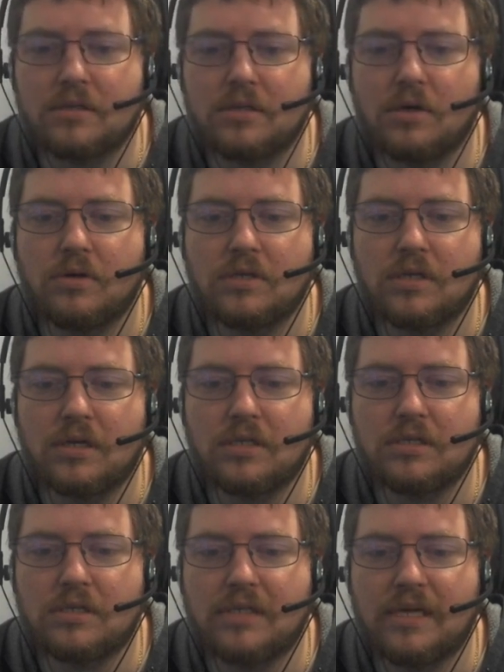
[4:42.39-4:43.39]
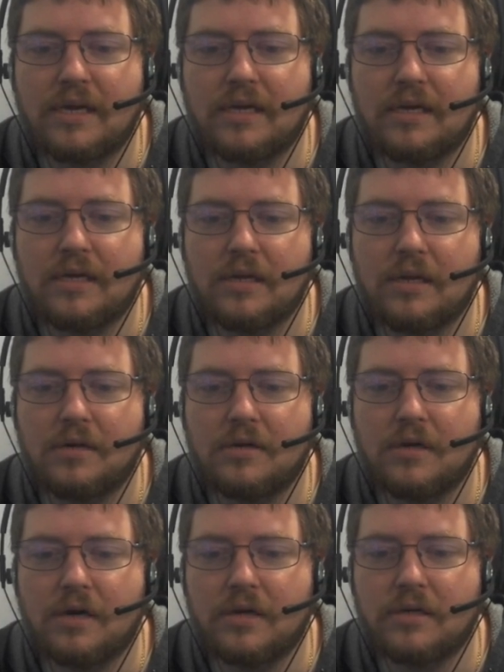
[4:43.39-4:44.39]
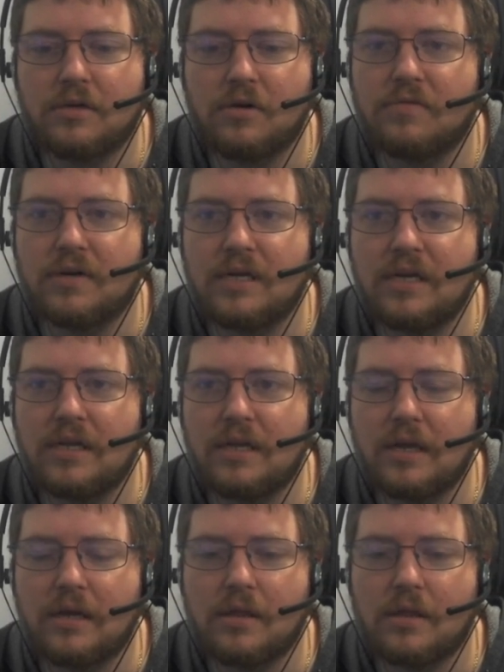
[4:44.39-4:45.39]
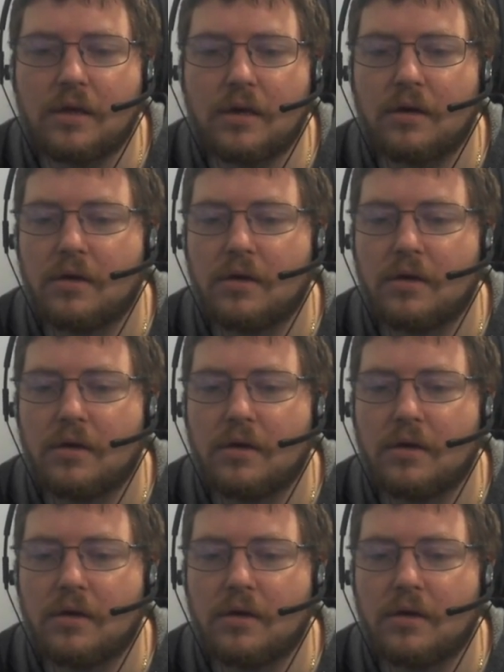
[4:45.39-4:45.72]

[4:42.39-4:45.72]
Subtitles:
So as long as you're tanking and you're not overheating anything,